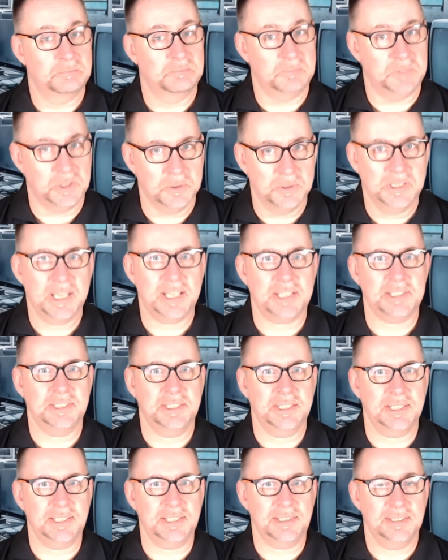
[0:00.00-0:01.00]
you
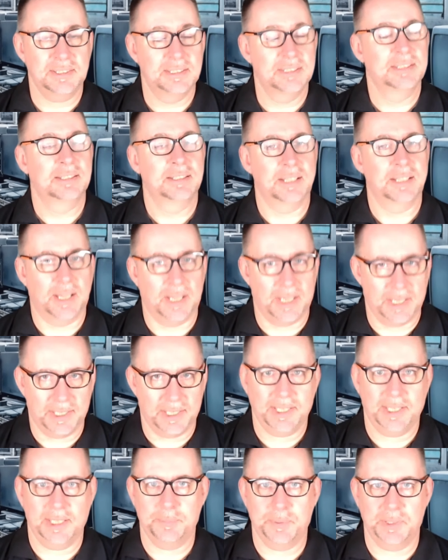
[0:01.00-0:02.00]
guessed it,
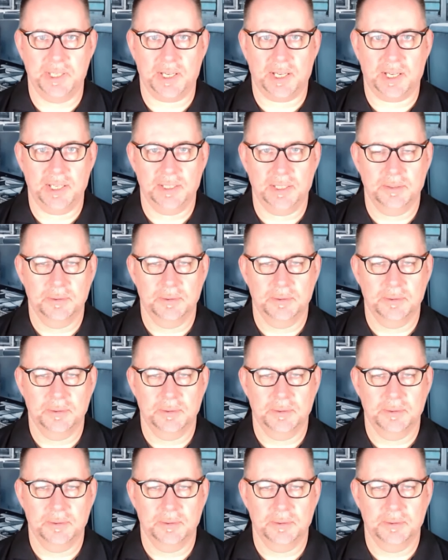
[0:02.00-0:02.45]
an API.